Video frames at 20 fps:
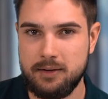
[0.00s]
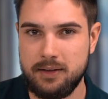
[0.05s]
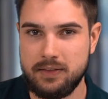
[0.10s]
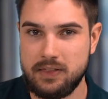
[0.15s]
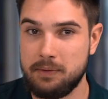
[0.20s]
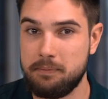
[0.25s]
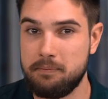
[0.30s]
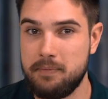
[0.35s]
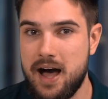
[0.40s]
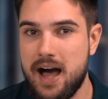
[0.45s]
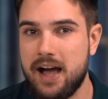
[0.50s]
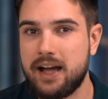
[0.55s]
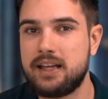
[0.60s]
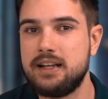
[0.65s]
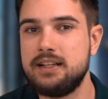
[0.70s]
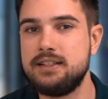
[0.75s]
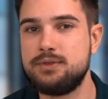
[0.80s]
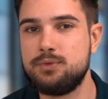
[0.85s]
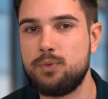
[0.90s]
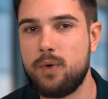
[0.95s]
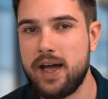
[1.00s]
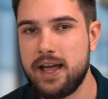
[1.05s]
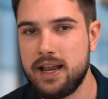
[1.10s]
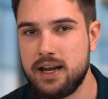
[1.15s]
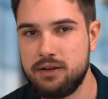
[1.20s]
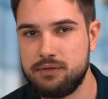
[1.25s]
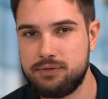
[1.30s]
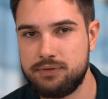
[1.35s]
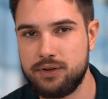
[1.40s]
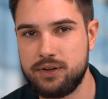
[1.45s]
The market is
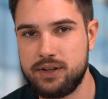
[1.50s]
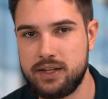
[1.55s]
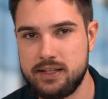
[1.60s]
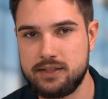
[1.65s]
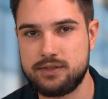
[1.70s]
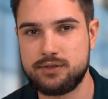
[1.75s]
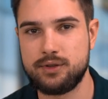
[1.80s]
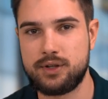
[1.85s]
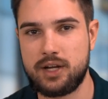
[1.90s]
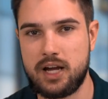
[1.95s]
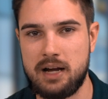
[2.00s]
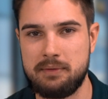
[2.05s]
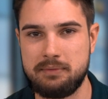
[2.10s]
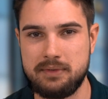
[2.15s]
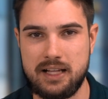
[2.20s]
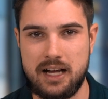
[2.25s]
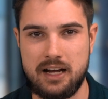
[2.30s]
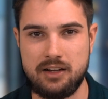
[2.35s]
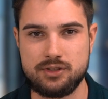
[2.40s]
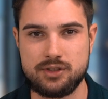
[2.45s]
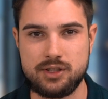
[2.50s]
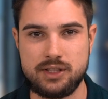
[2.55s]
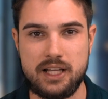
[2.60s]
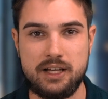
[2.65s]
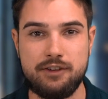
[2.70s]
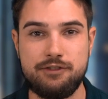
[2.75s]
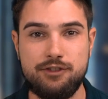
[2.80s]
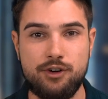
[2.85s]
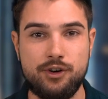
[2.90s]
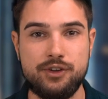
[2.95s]
waiting for this to come down. So
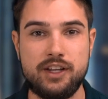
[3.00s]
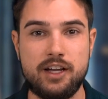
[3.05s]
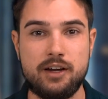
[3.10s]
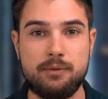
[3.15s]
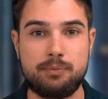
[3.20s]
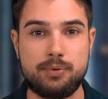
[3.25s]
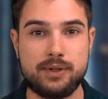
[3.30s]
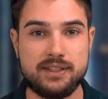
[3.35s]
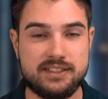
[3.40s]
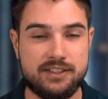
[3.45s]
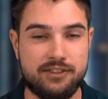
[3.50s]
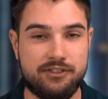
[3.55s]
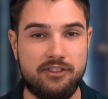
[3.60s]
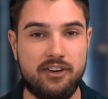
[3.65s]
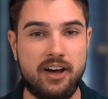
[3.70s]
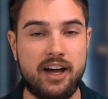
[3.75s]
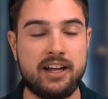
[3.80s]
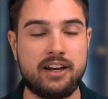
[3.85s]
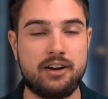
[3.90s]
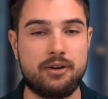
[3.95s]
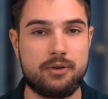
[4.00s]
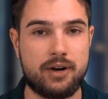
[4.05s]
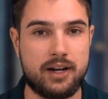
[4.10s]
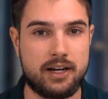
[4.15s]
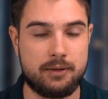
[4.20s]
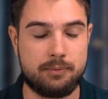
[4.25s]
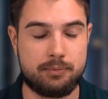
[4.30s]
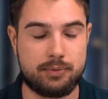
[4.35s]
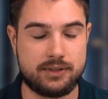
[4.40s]
therefore, they are pricing already.